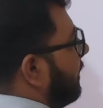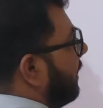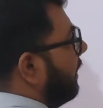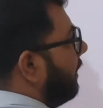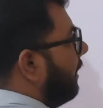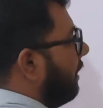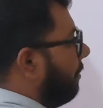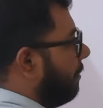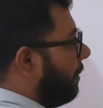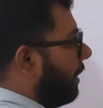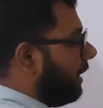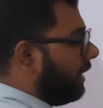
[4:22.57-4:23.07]

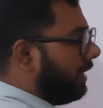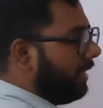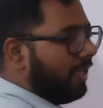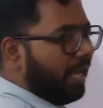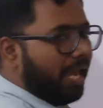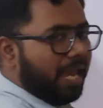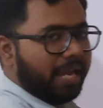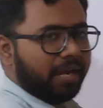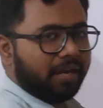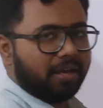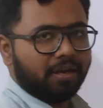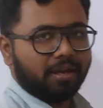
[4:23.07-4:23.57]
nothing but
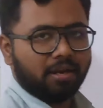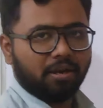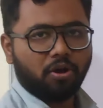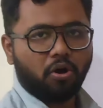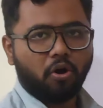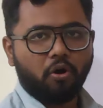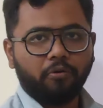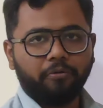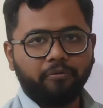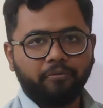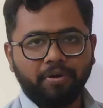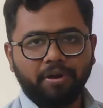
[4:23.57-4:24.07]
the angle
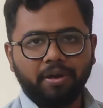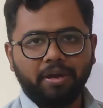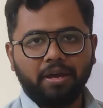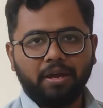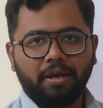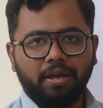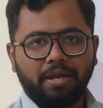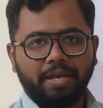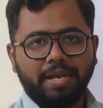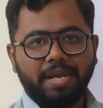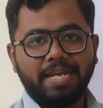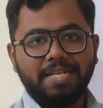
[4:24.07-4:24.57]
of
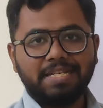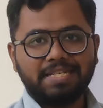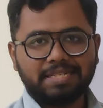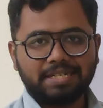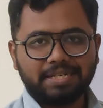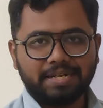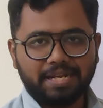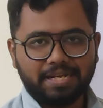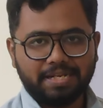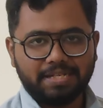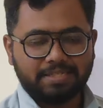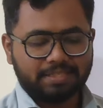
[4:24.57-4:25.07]

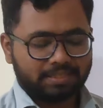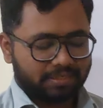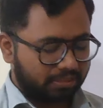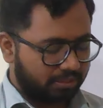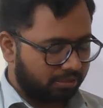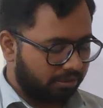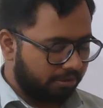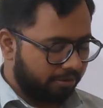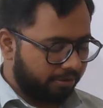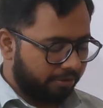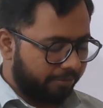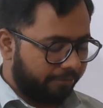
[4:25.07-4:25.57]
incidence
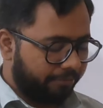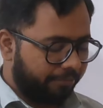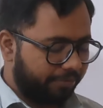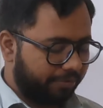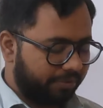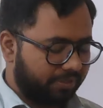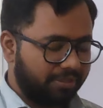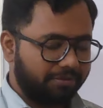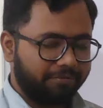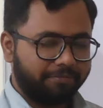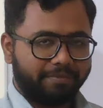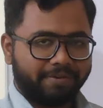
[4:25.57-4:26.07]

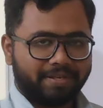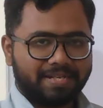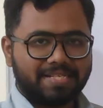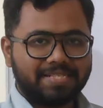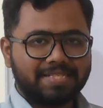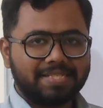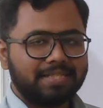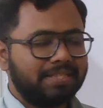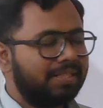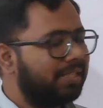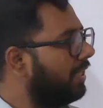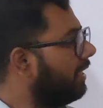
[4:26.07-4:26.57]
for the
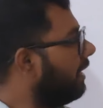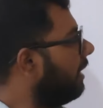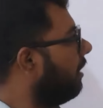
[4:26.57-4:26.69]
phase